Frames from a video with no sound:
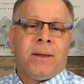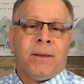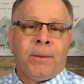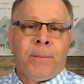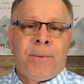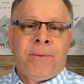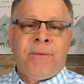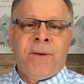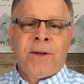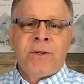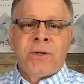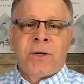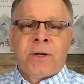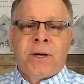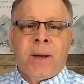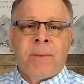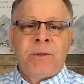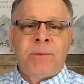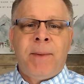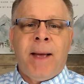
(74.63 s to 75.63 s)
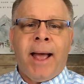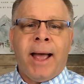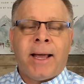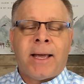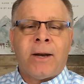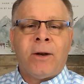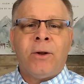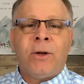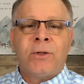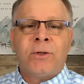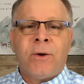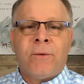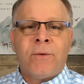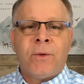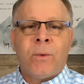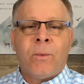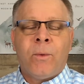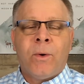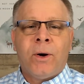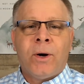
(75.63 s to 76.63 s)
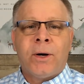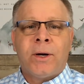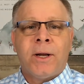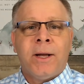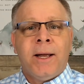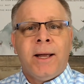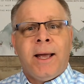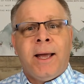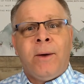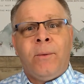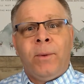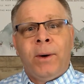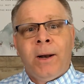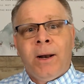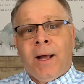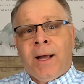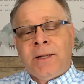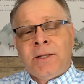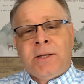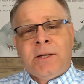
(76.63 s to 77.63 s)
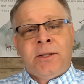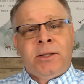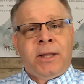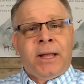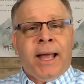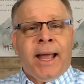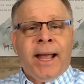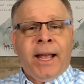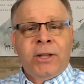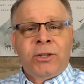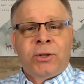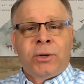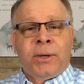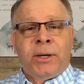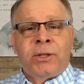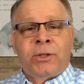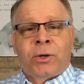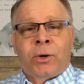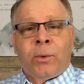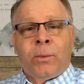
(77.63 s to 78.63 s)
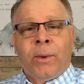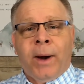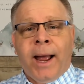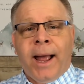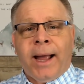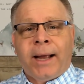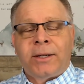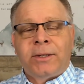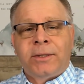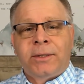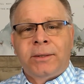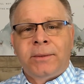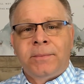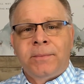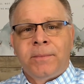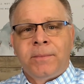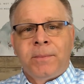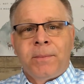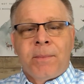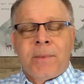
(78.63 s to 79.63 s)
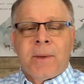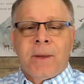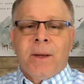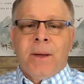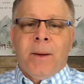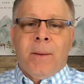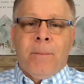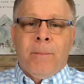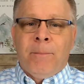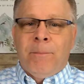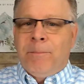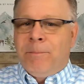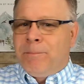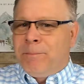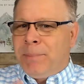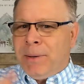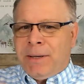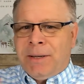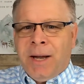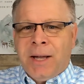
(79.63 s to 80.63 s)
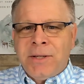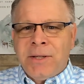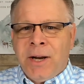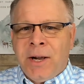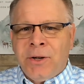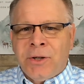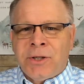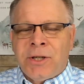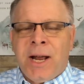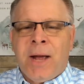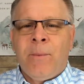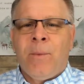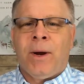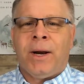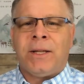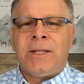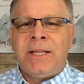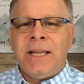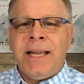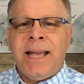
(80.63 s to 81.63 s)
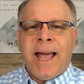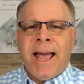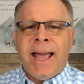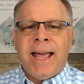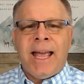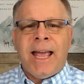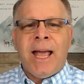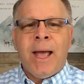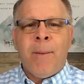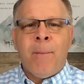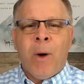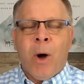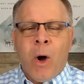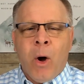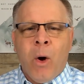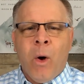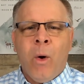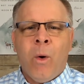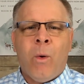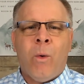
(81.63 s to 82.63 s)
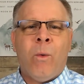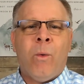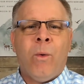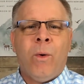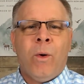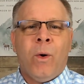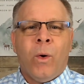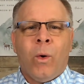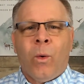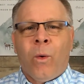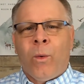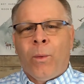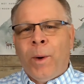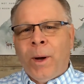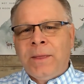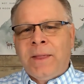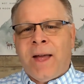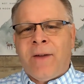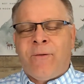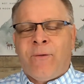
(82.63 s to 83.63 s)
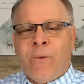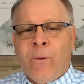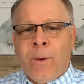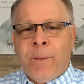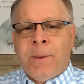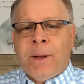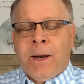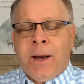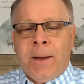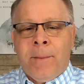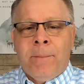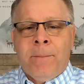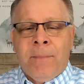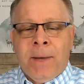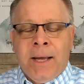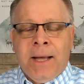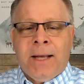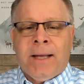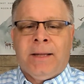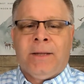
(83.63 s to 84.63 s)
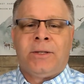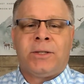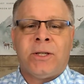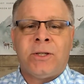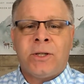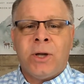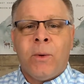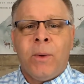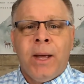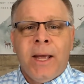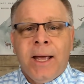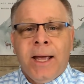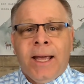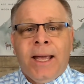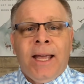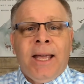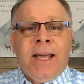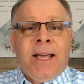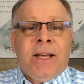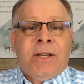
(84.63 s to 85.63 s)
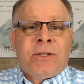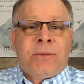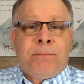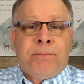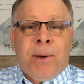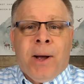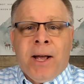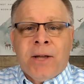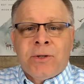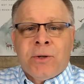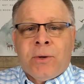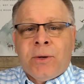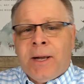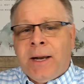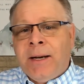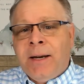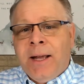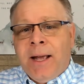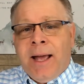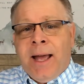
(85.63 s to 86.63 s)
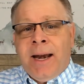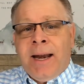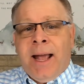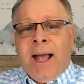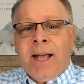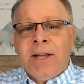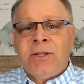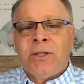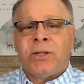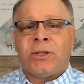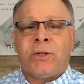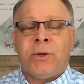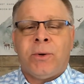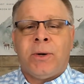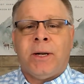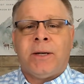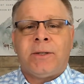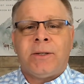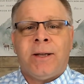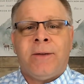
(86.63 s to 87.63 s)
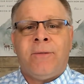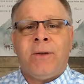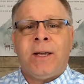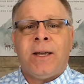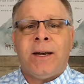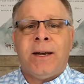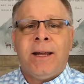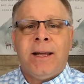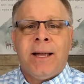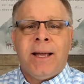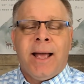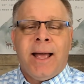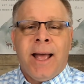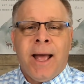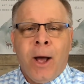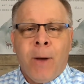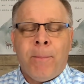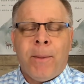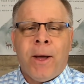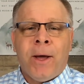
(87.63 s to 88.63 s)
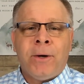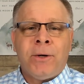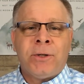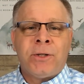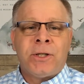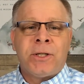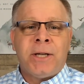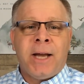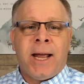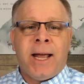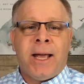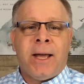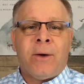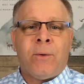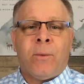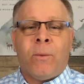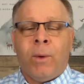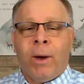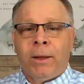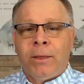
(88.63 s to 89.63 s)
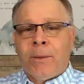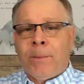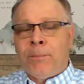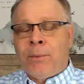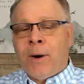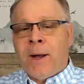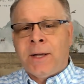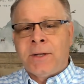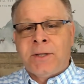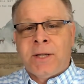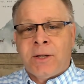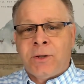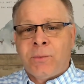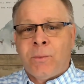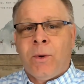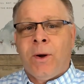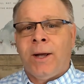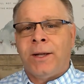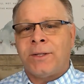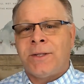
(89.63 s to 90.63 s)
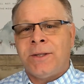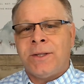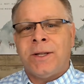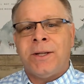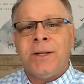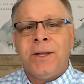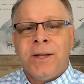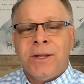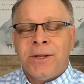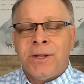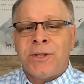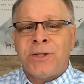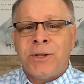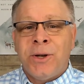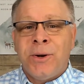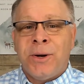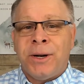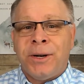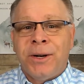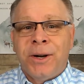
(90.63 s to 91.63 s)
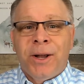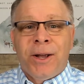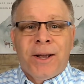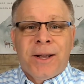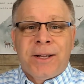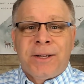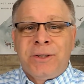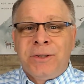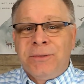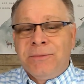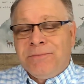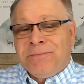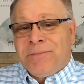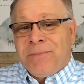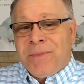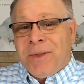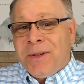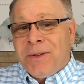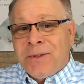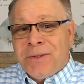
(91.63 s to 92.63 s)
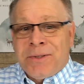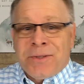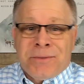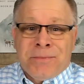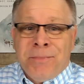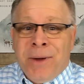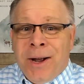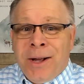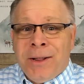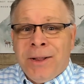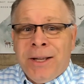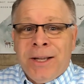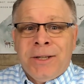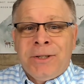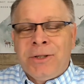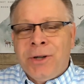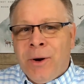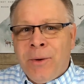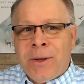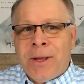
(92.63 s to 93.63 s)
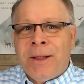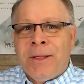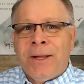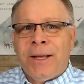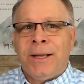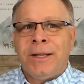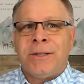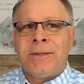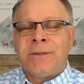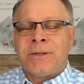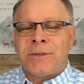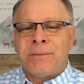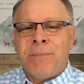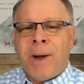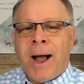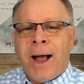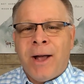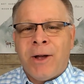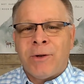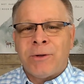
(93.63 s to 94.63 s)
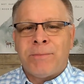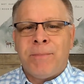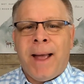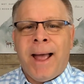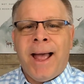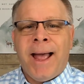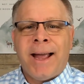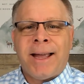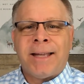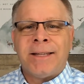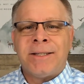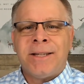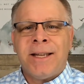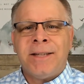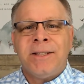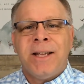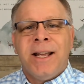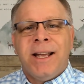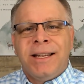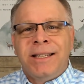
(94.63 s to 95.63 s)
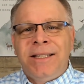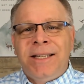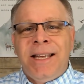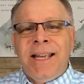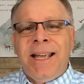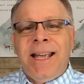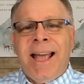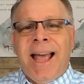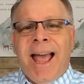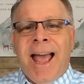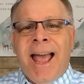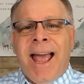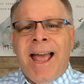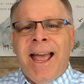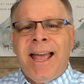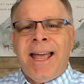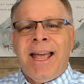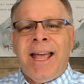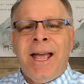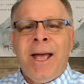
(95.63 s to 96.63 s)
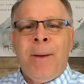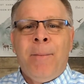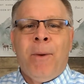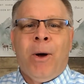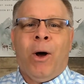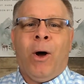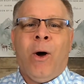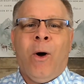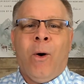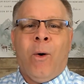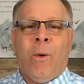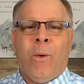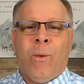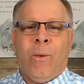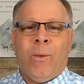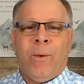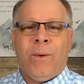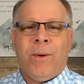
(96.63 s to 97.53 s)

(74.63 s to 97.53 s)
The professor comes back and looks over the work and realizes the answer is correct, but doesn't understand what a TAMO or what that formula means. And so he is puzzled and he asks the student if he can help understand what the process was. And the student smugly, jokingly smiles back and says, TAMO.